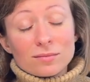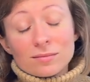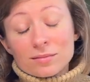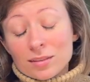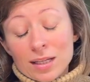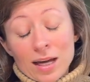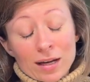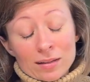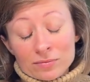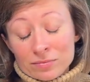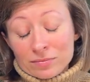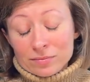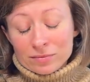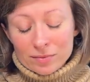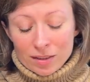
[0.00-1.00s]
yeah,
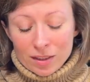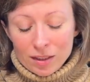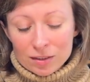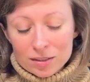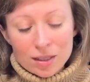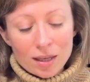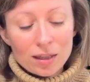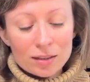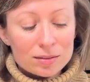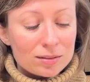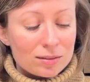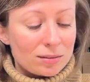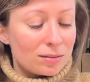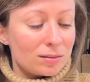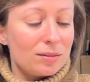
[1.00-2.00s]
things
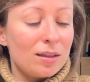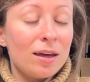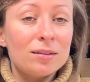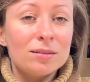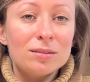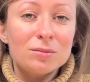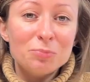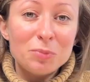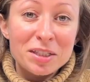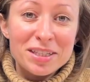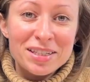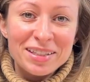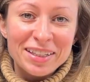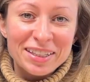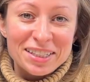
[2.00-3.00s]
can get
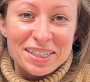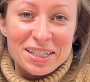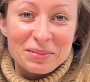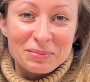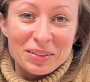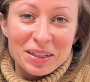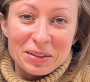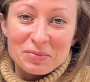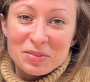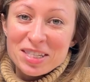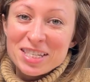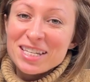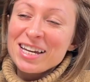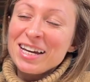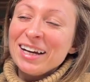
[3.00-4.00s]
messy
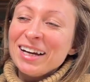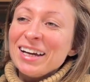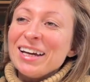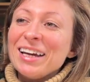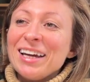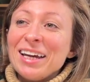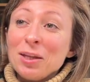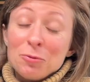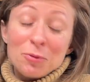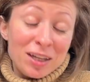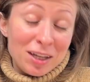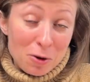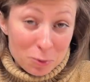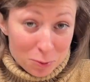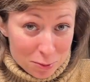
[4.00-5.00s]
sometimes, and we
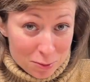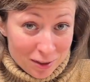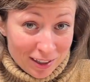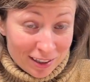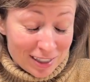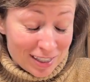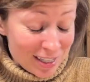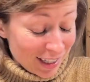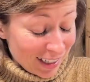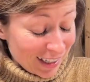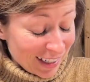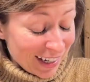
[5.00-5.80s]
also get sick.